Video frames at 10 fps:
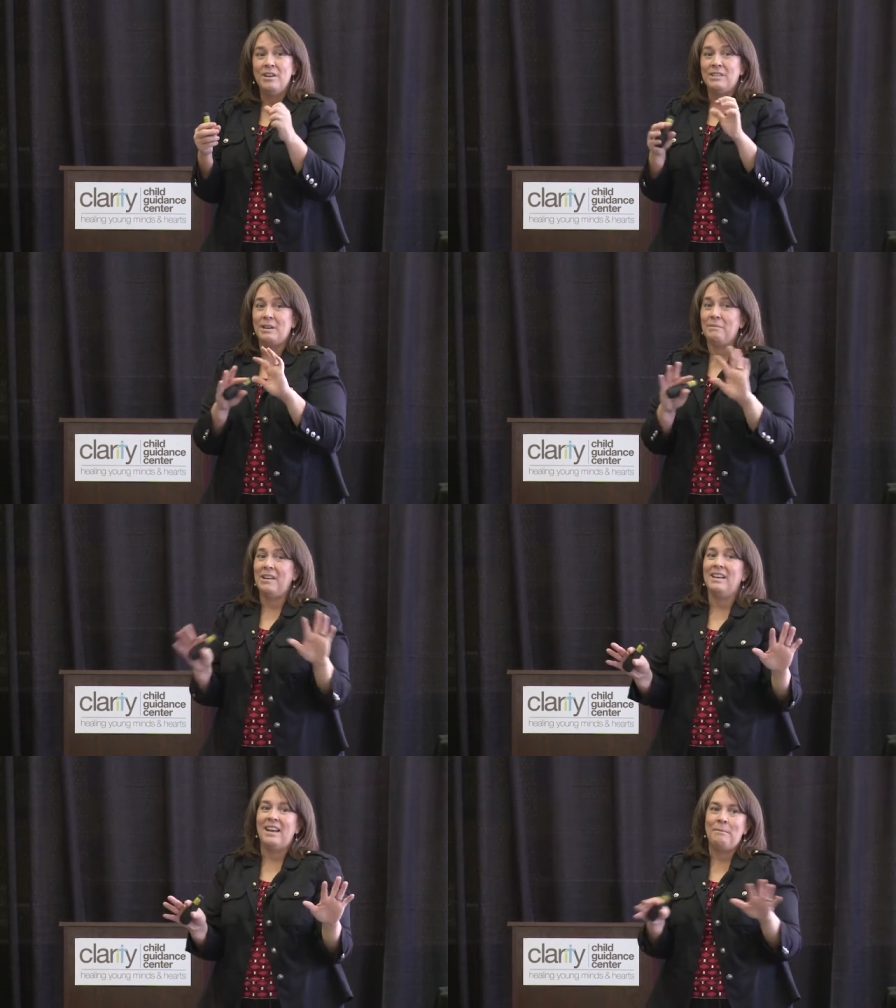So I'm
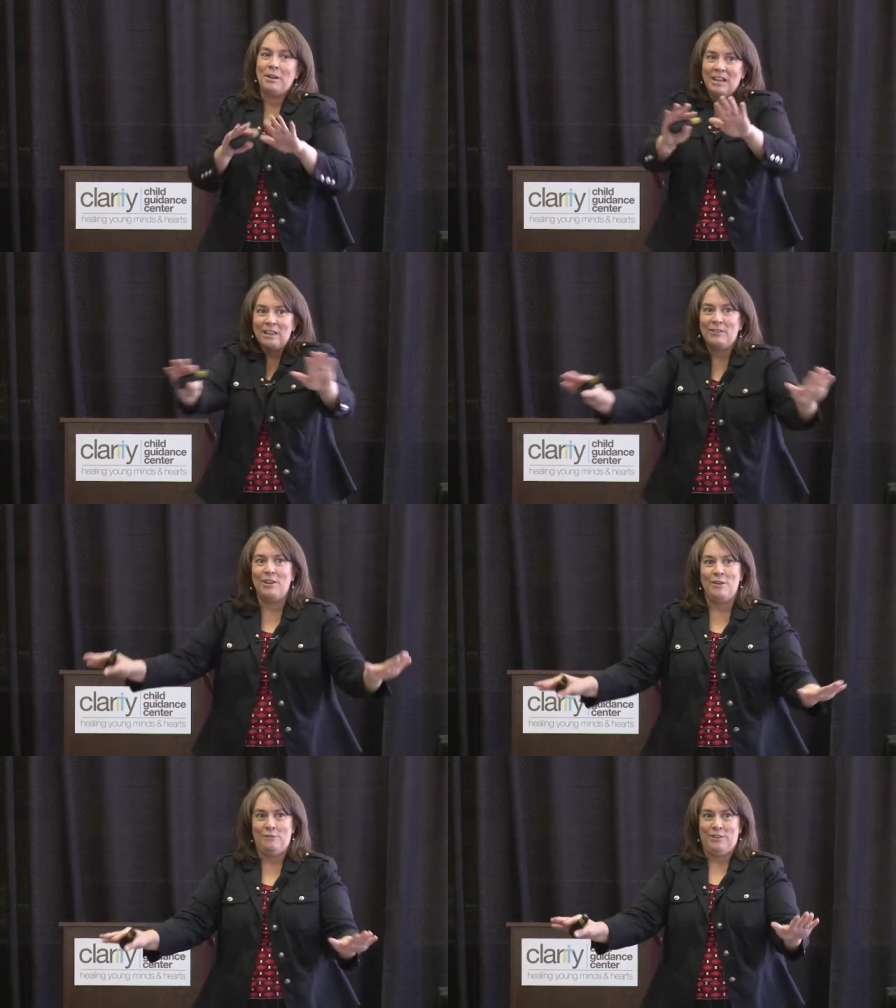gonna, I'm gonna leave it
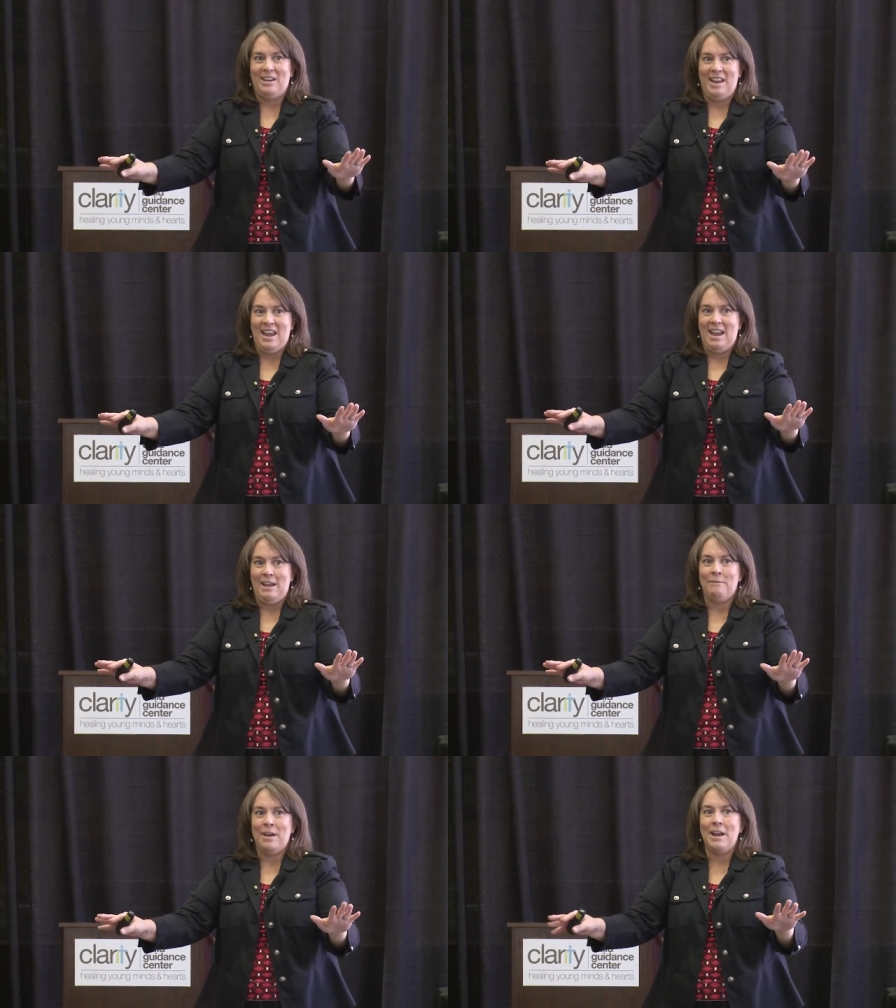alone for
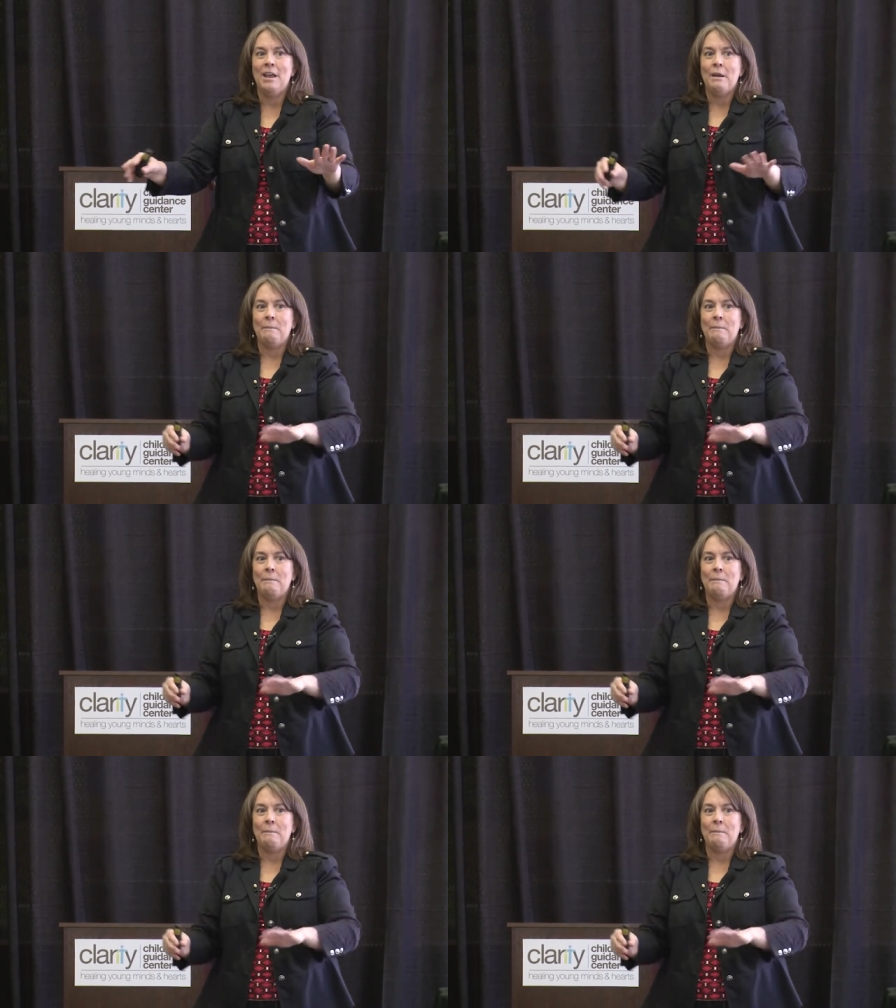today, right?